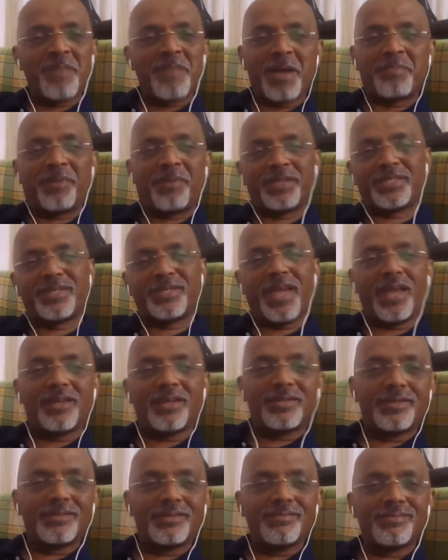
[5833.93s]

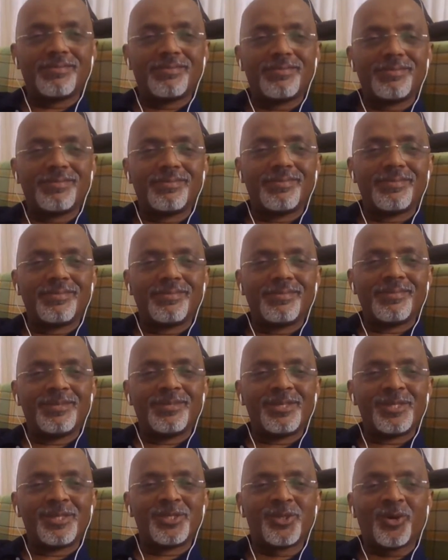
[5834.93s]
personality.
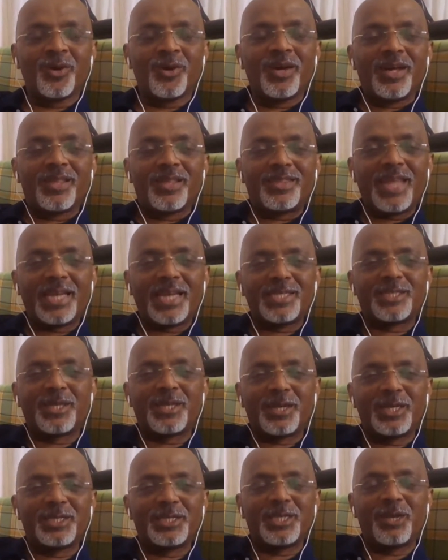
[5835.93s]
So that's the
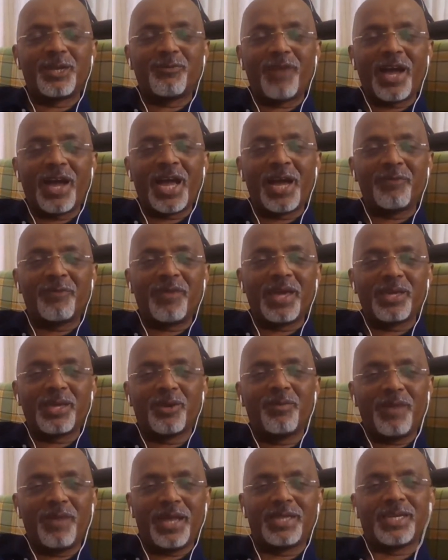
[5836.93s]
reason why I have
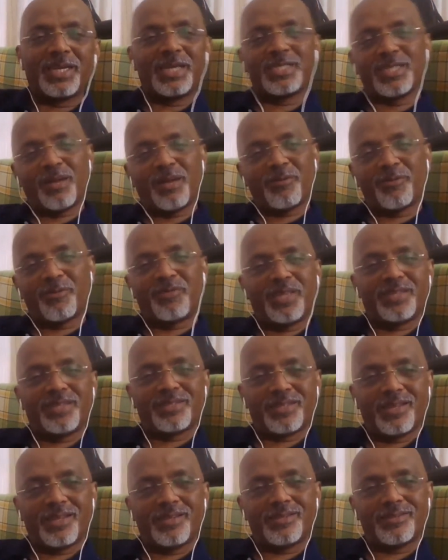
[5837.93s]
accumulated some of these
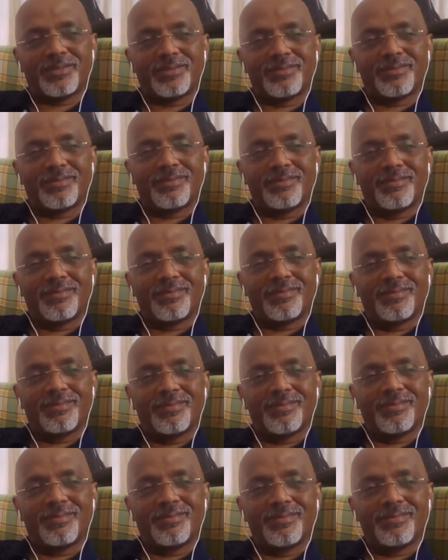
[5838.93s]
skills.
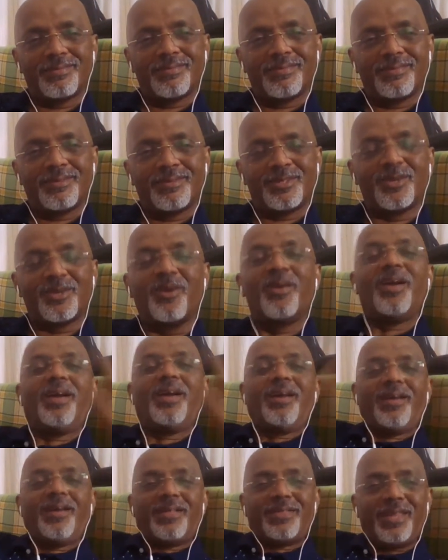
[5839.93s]
So
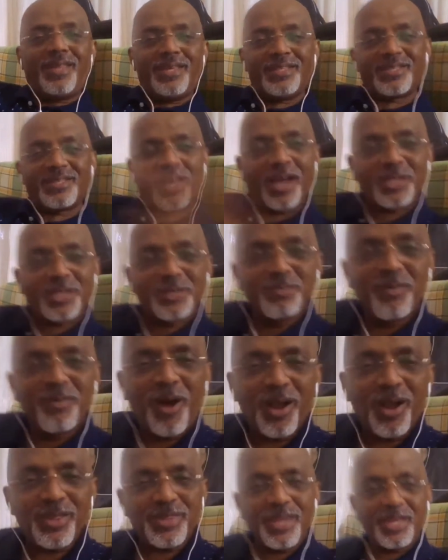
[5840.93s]
these are small
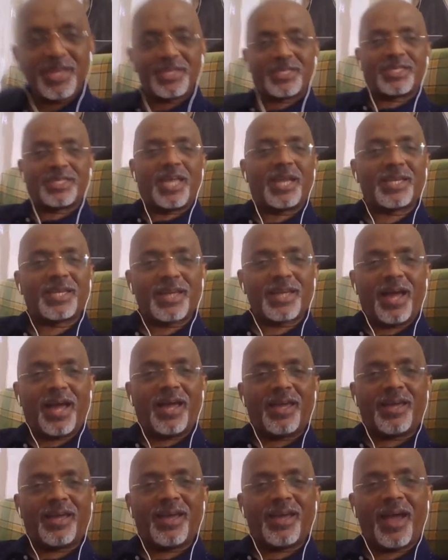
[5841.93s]
things that
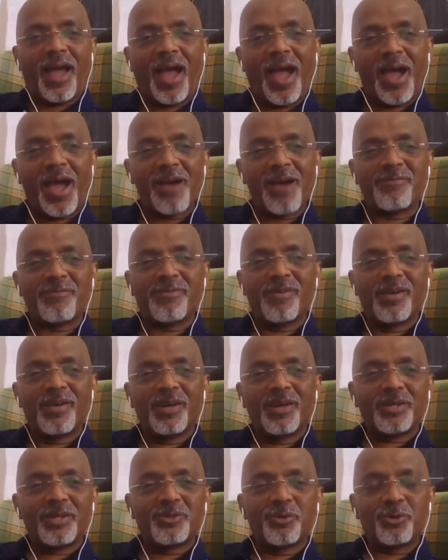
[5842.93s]
I have
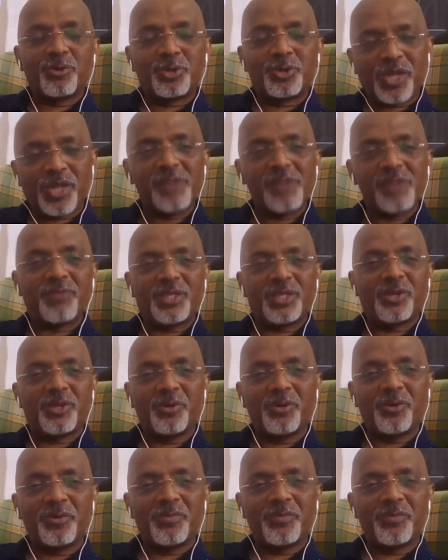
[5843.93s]
to share with you.